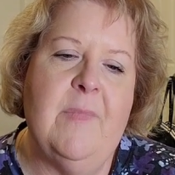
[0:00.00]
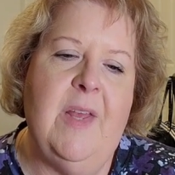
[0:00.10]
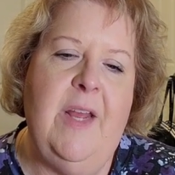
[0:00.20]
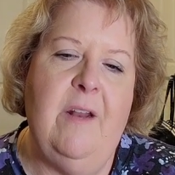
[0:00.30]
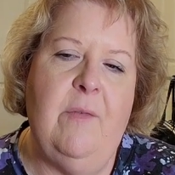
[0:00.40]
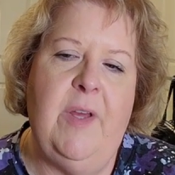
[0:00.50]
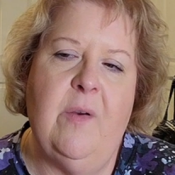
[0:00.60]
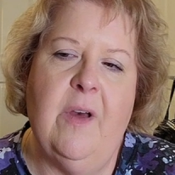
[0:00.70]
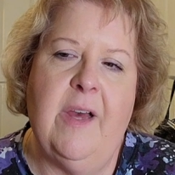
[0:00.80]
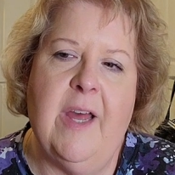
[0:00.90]
you
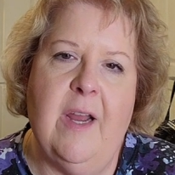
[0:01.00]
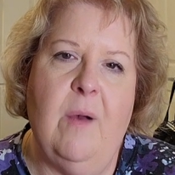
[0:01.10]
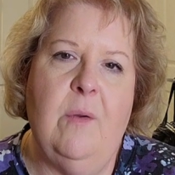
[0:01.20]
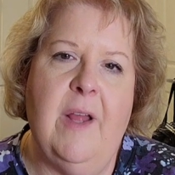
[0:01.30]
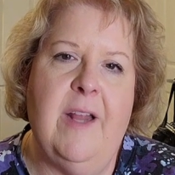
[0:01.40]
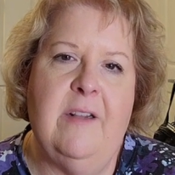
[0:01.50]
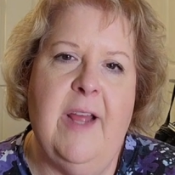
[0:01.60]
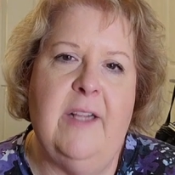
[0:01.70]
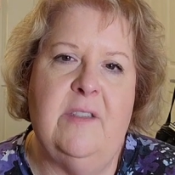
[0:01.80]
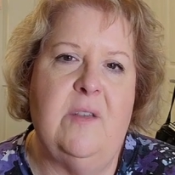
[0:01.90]
could cut out
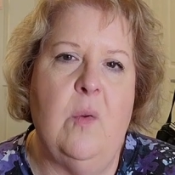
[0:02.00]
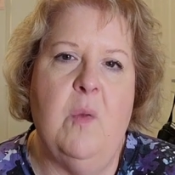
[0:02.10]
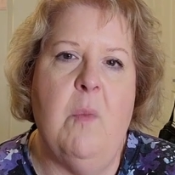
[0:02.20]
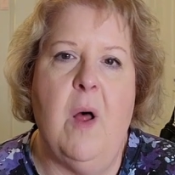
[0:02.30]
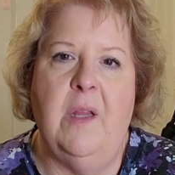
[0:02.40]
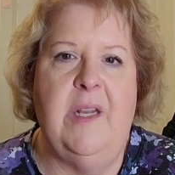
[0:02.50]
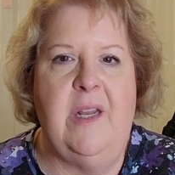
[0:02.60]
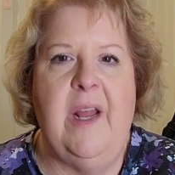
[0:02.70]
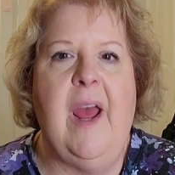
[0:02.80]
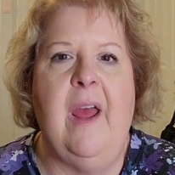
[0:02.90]
and sew them all in
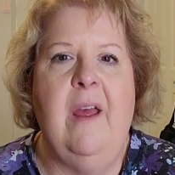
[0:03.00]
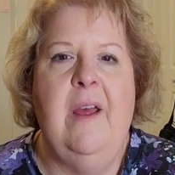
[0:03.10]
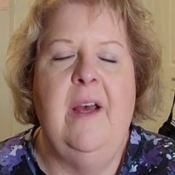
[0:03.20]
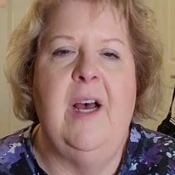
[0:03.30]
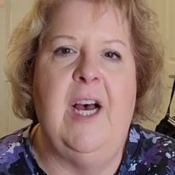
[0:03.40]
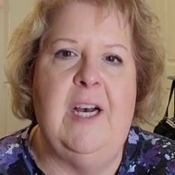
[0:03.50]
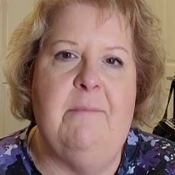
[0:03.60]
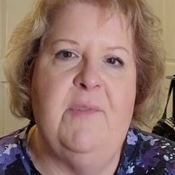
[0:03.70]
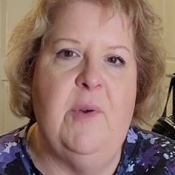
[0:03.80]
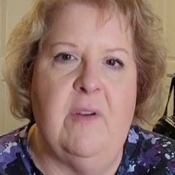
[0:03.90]
a day,
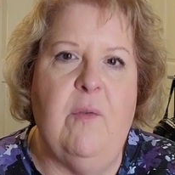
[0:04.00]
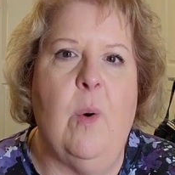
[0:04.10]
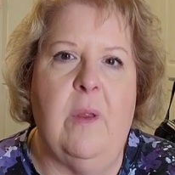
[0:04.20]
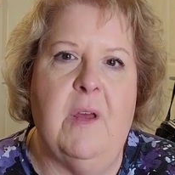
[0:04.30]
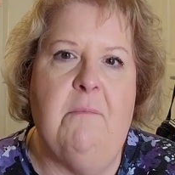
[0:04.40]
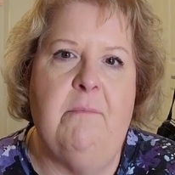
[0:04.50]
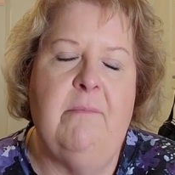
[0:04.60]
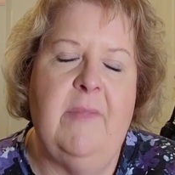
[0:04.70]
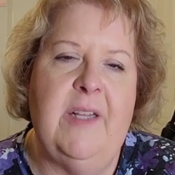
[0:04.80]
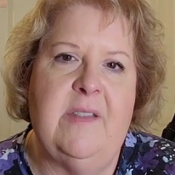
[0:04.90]
3 or 4 of them.
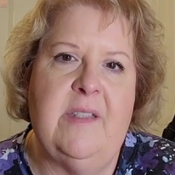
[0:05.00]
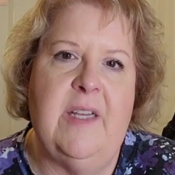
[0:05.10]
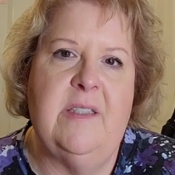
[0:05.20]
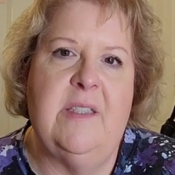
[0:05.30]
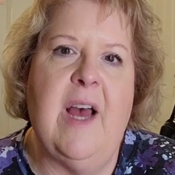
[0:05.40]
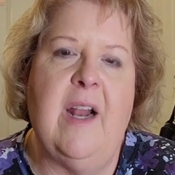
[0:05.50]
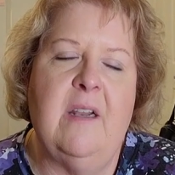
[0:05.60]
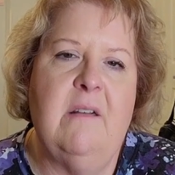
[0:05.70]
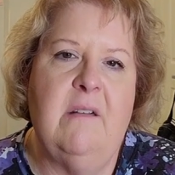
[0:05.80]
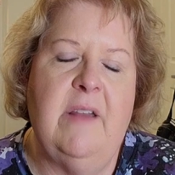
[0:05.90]
It's that
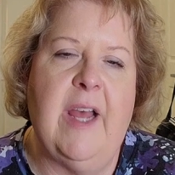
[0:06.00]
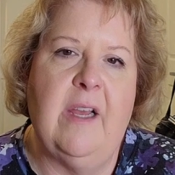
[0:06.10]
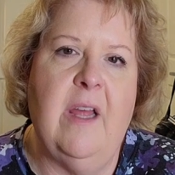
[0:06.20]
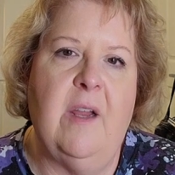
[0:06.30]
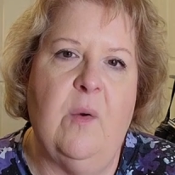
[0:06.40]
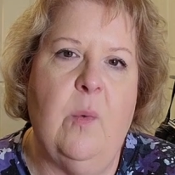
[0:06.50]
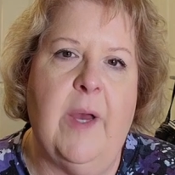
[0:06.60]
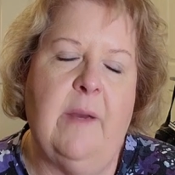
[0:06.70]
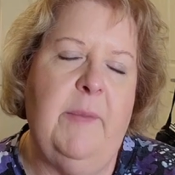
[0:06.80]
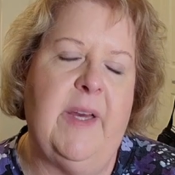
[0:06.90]
kind of
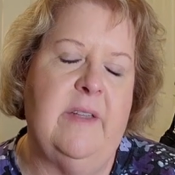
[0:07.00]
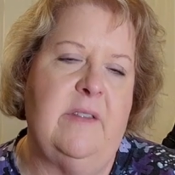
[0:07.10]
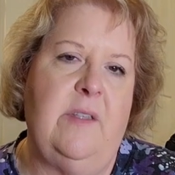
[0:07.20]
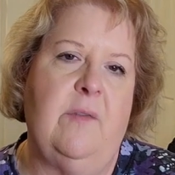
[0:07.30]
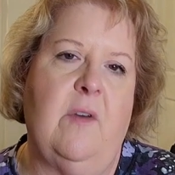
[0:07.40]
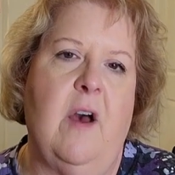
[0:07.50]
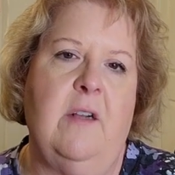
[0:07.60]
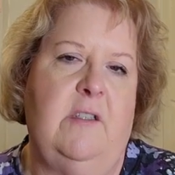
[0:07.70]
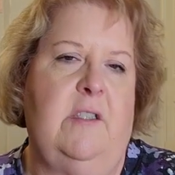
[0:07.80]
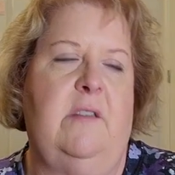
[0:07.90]
quick, because you've
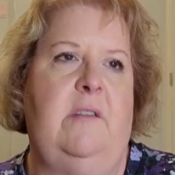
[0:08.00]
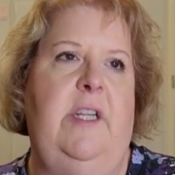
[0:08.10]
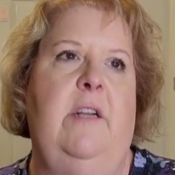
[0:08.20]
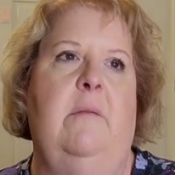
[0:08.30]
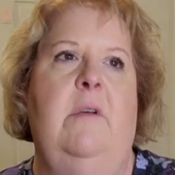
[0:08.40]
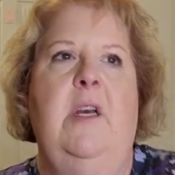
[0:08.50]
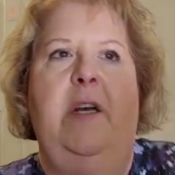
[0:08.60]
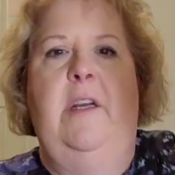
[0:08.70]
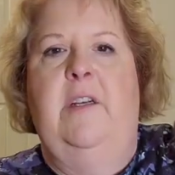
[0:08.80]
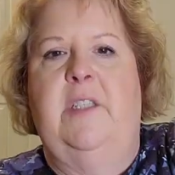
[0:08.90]
got just
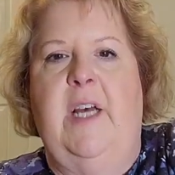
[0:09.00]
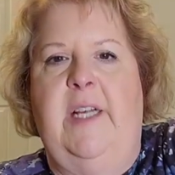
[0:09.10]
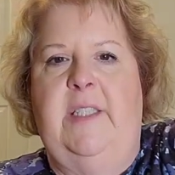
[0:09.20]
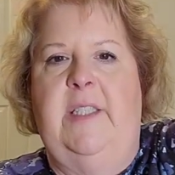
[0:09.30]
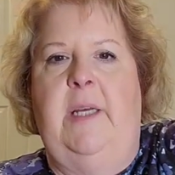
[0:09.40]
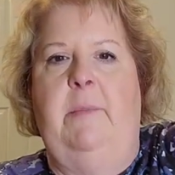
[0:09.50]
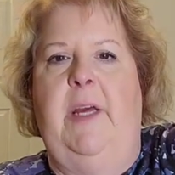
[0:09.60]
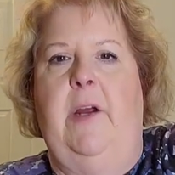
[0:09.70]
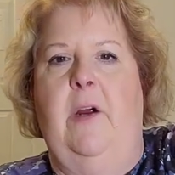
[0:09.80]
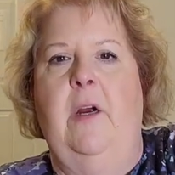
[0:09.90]
your side seam
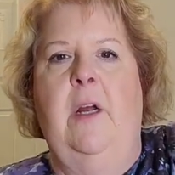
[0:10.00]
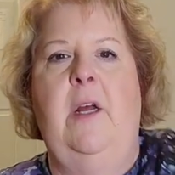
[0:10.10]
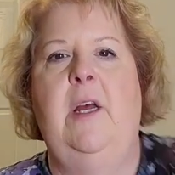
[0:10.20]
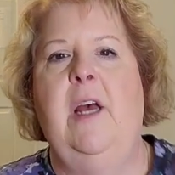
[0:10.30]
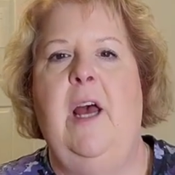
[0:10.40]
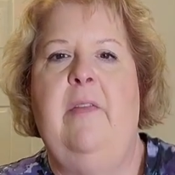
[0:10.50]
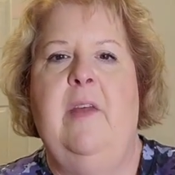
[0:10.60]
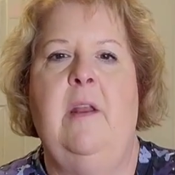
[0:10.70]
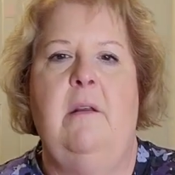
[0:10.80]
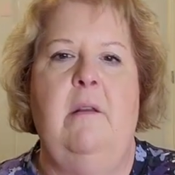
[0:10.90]
here, and
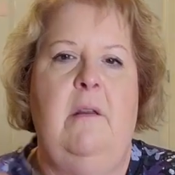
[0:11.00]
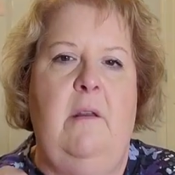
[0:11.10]
then